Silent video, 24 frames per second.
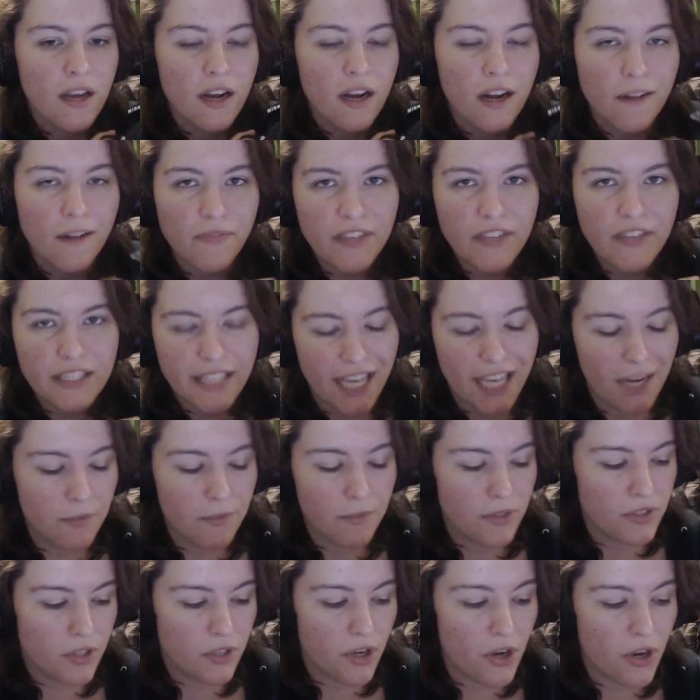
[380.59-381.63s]
of these
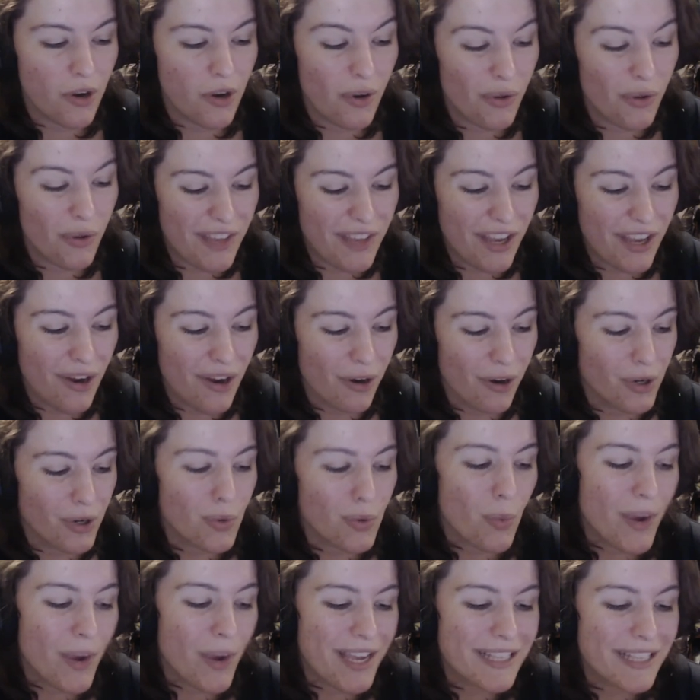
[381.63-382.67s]
cameras go they are
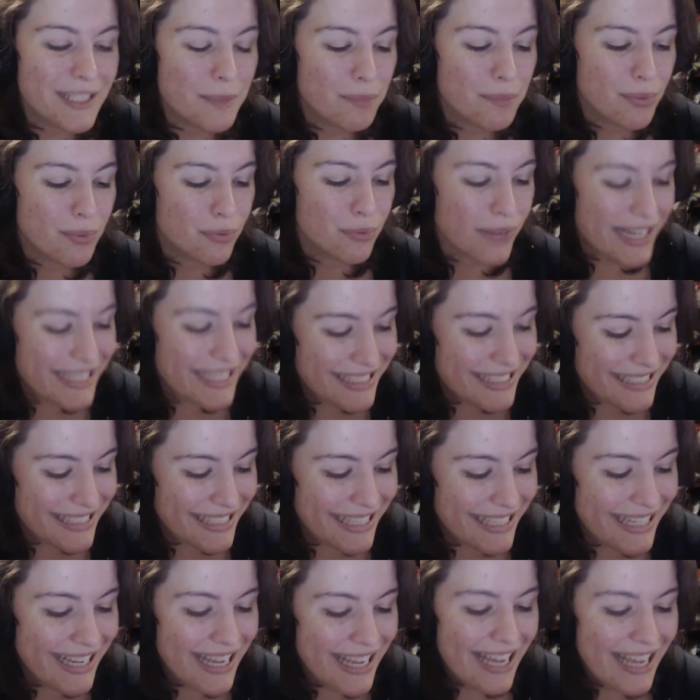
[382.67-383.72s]
quite
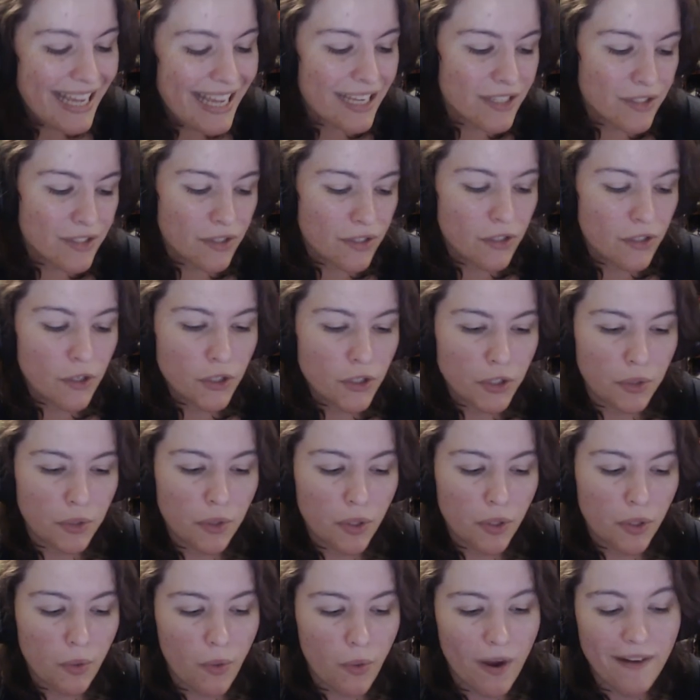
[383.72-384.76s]
pricey and do usually
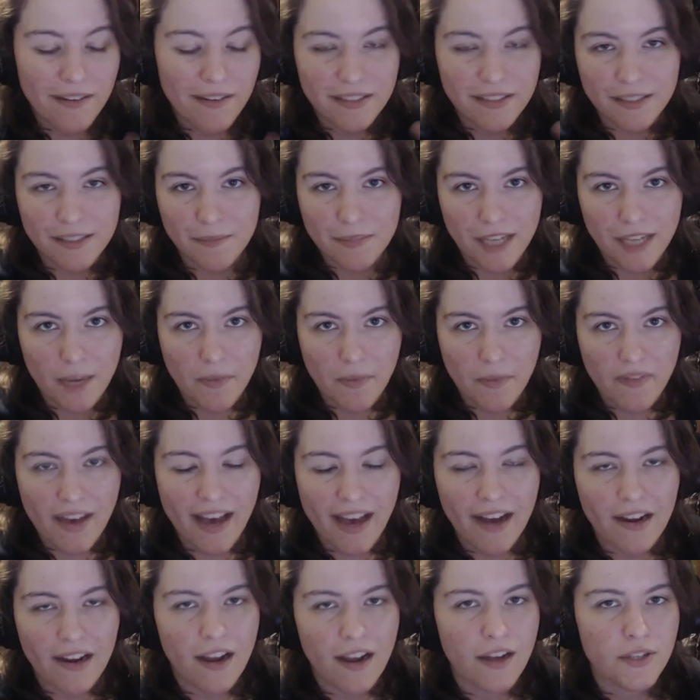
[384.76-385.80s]
require some type of
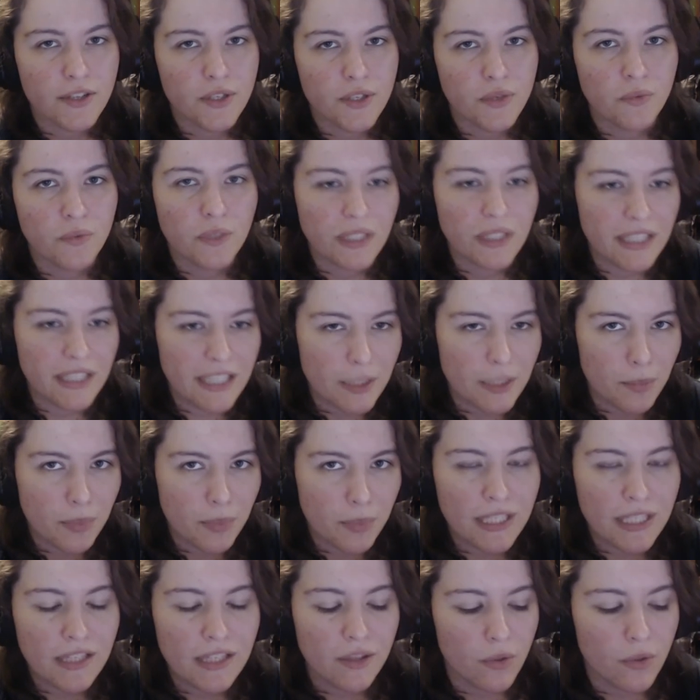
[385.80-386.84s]
add-on to really
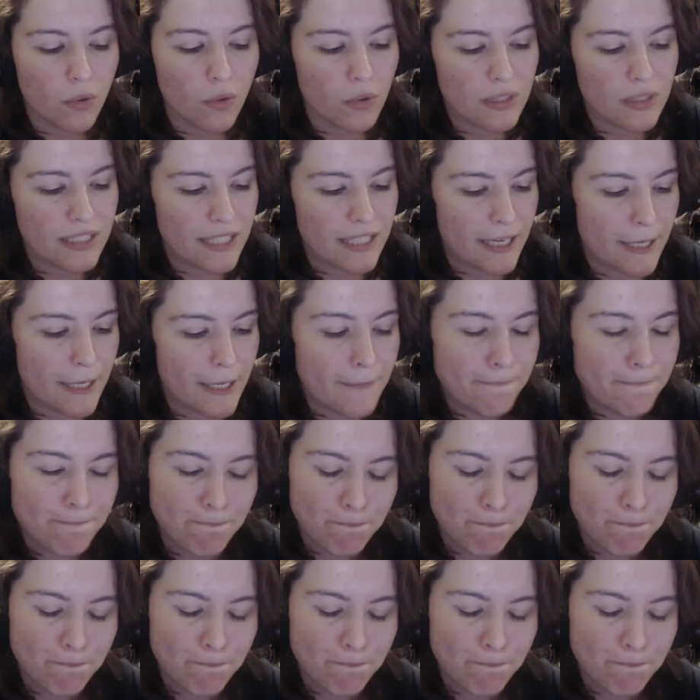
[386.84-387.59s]
complete the whole setup.